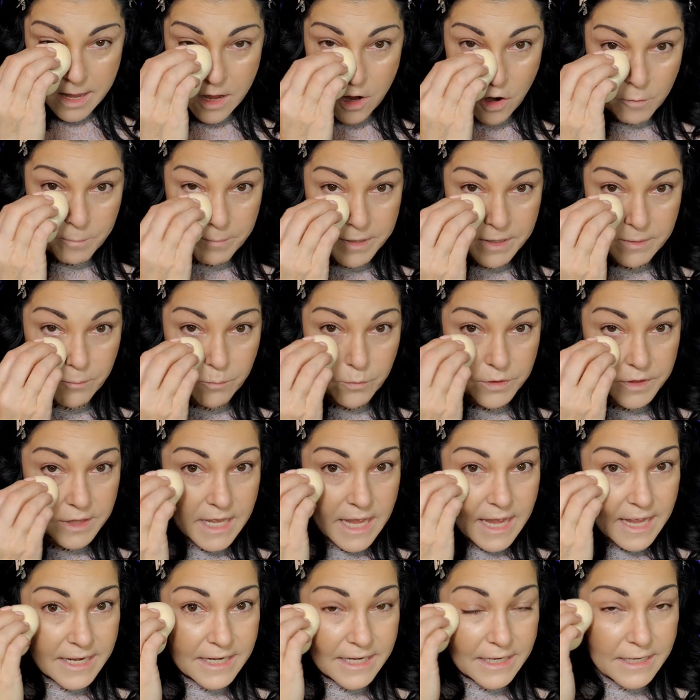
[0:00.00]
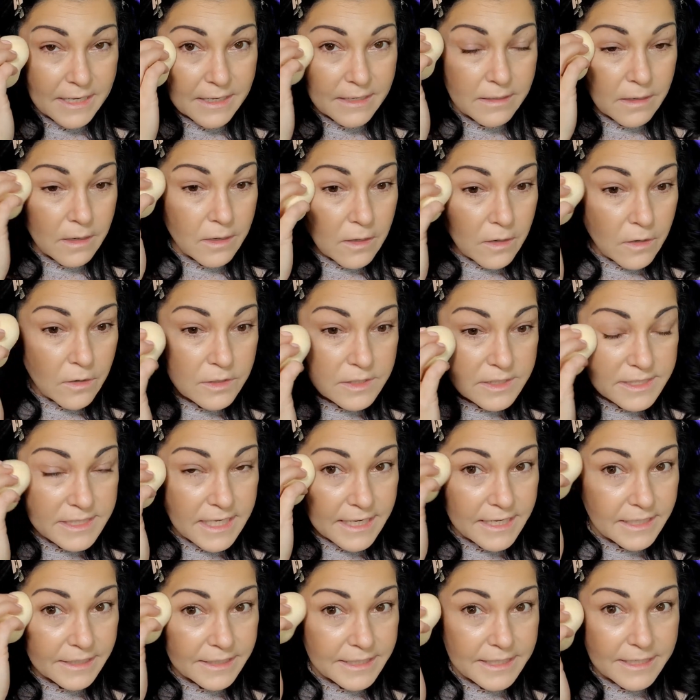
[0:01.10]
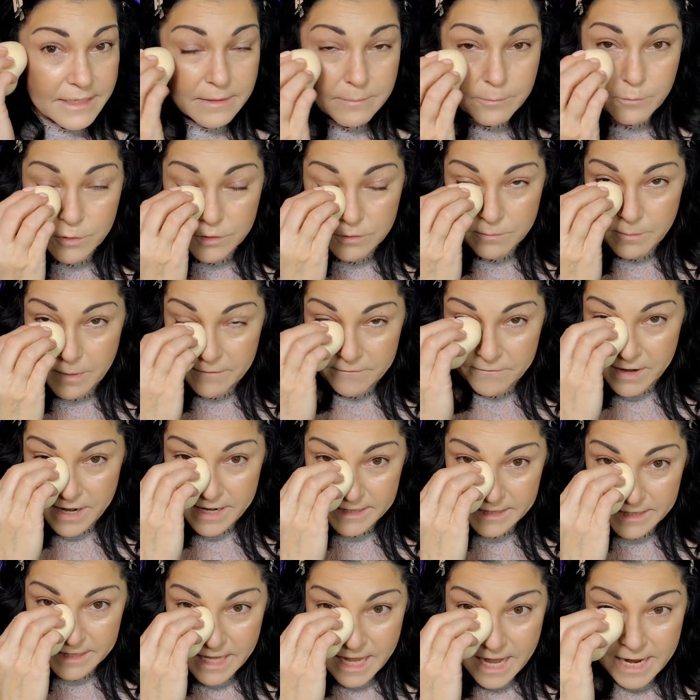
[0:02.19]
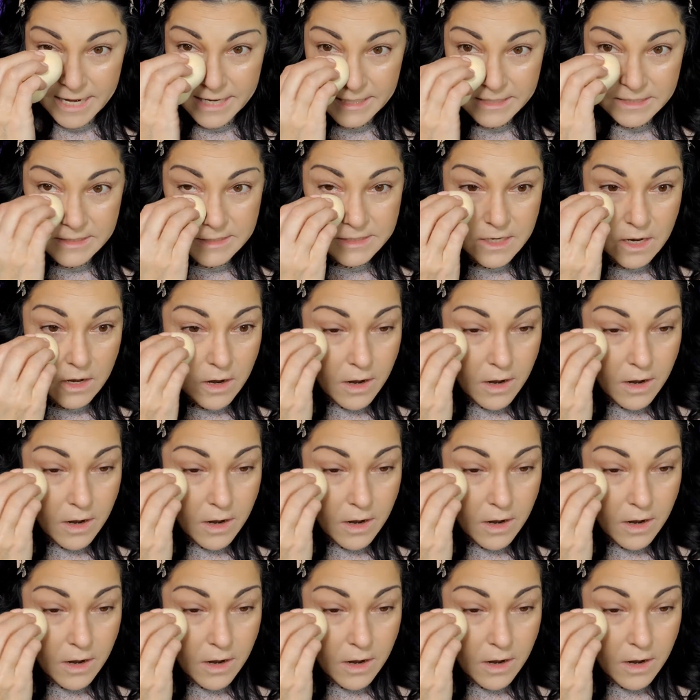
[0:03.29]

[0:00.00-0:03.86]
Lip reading: helping with any settling and with my fine lines.